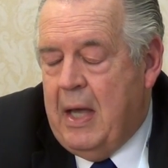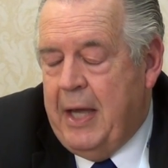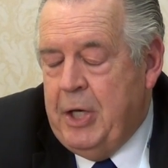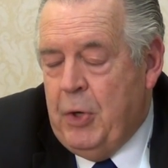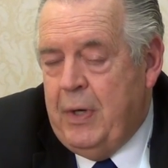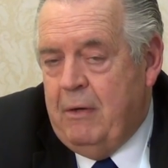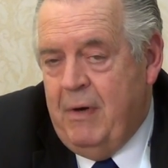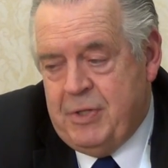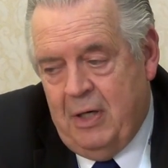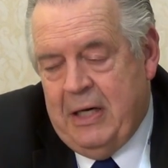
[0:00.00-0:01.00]
I know it
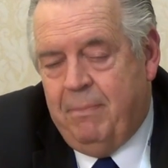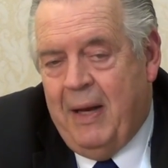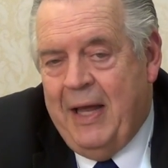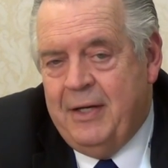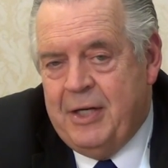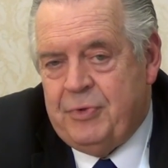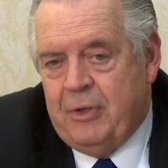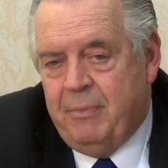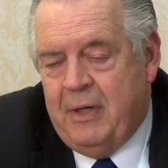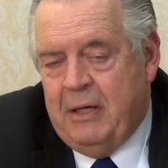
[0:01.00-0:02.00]
originally applied to
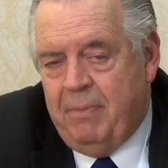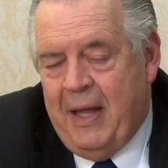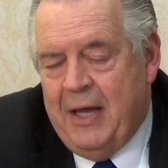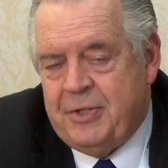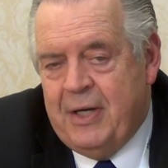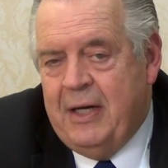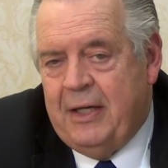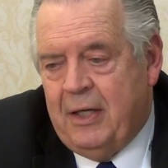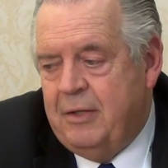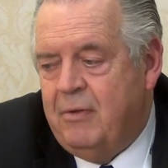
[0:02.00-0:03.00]
Israel, but it applies to
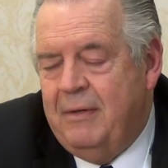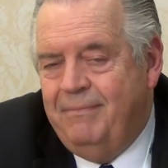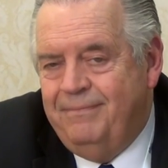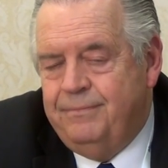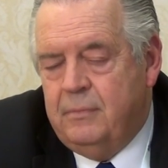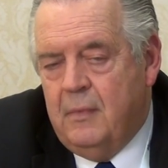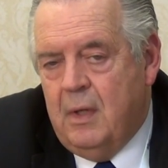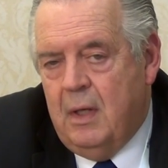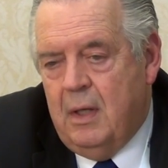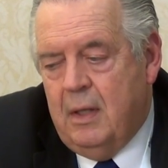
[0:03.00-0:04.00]
any country.
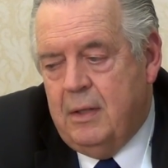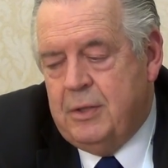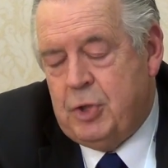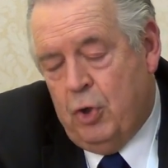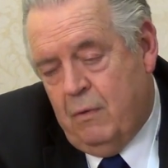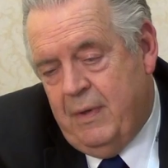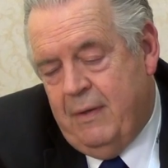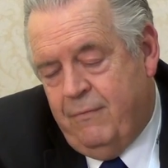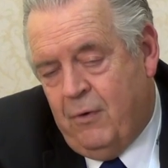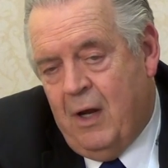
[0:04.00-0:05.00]
So
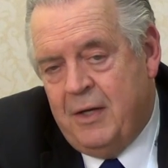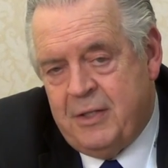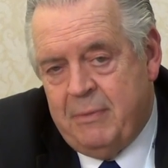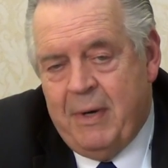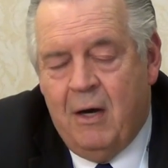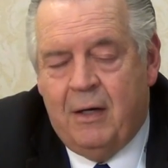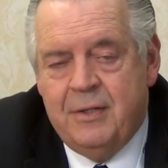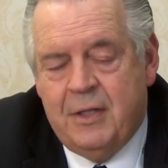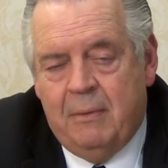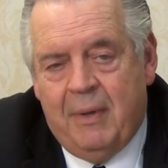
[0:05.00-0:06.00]
for us as
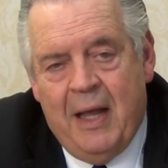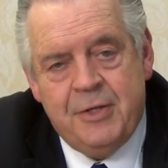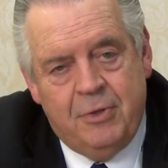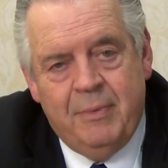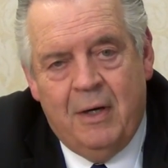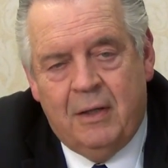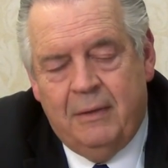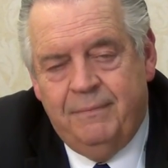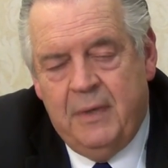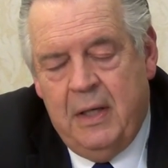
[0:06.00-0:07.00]
Americans, it applies to
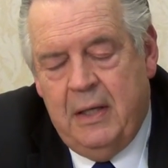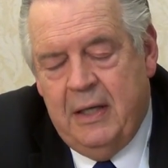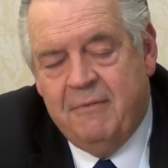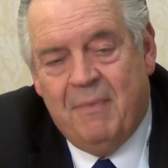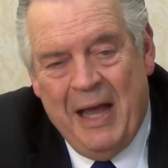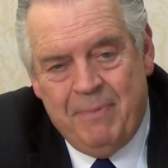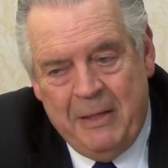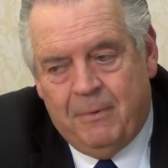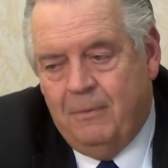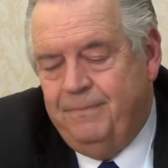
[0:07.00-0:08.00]
America. If my
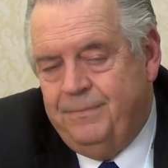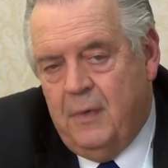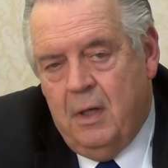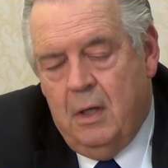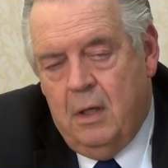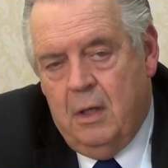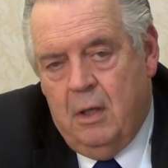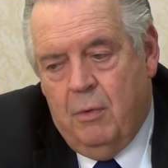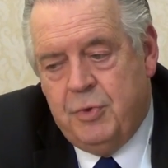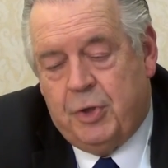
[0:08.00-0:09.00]
people,
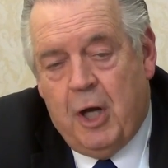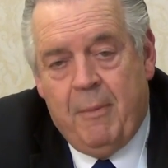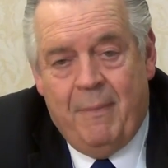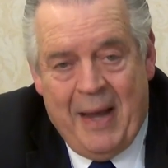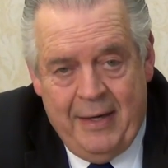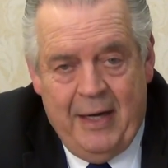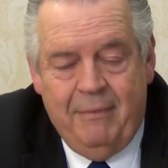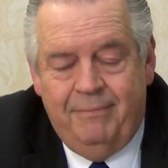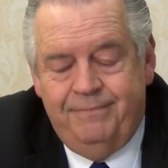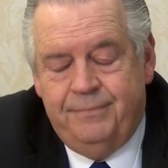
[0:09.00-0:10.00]
which are called by my name,